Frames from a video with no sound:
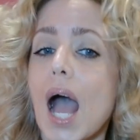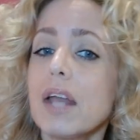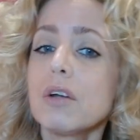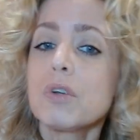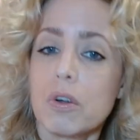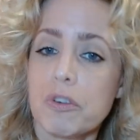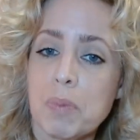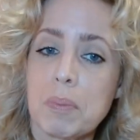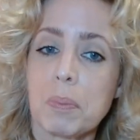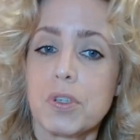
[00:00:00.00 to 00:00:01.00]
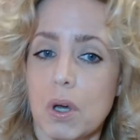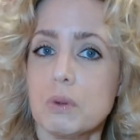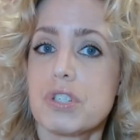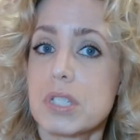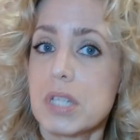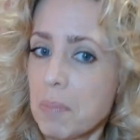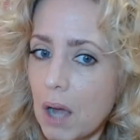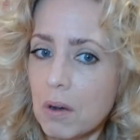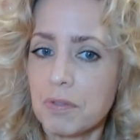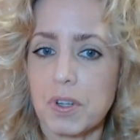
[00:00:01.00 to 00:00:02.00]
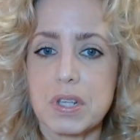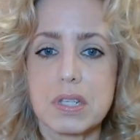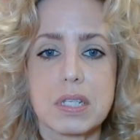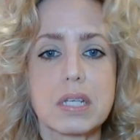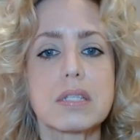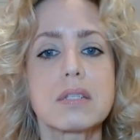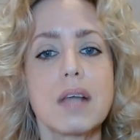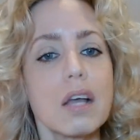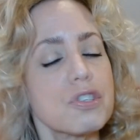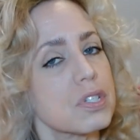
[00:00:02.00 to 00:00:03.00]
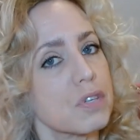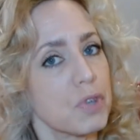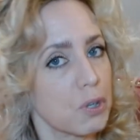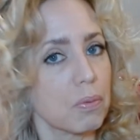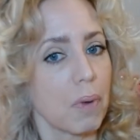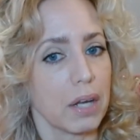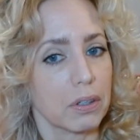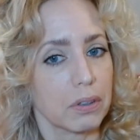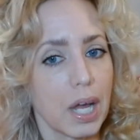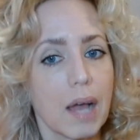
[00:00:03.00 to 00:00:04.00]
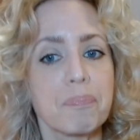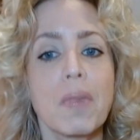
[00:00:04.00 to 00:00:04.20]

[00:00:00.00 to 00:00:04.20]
I don't know if people know just how powerful this is, not just if you're a writer or not.